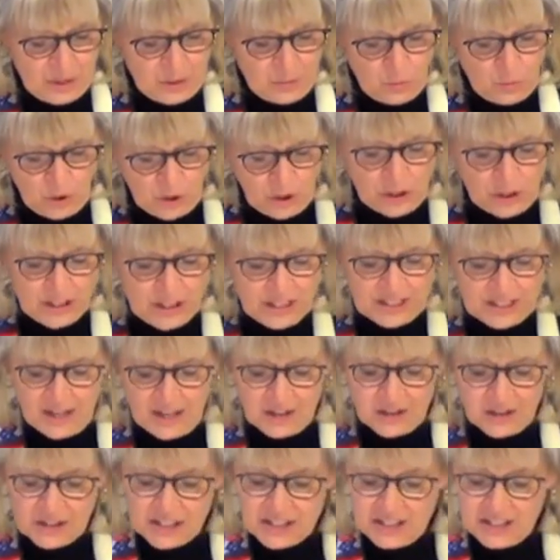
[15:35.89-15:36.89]
Words that
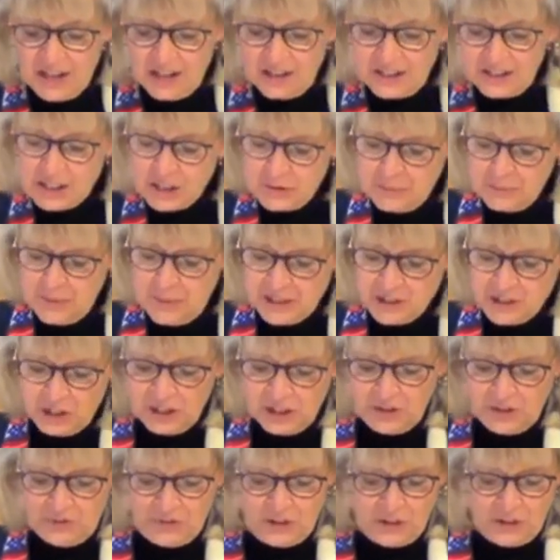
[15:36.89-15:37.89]
are sung,
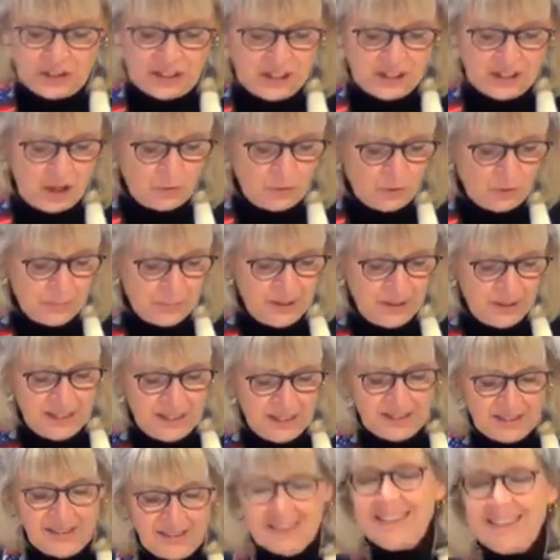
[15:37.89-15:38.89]
especially if they're sung
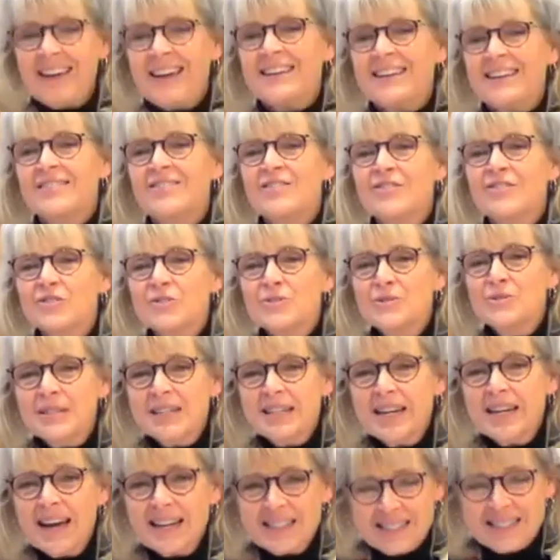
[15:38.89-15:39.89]
repeatedly and
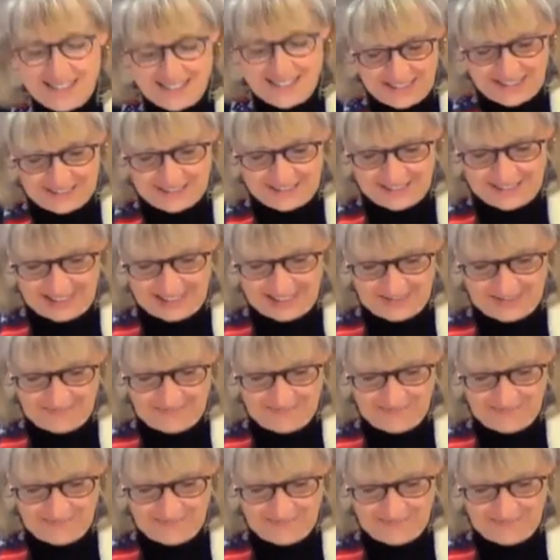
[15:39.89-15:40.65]
enthusiastically.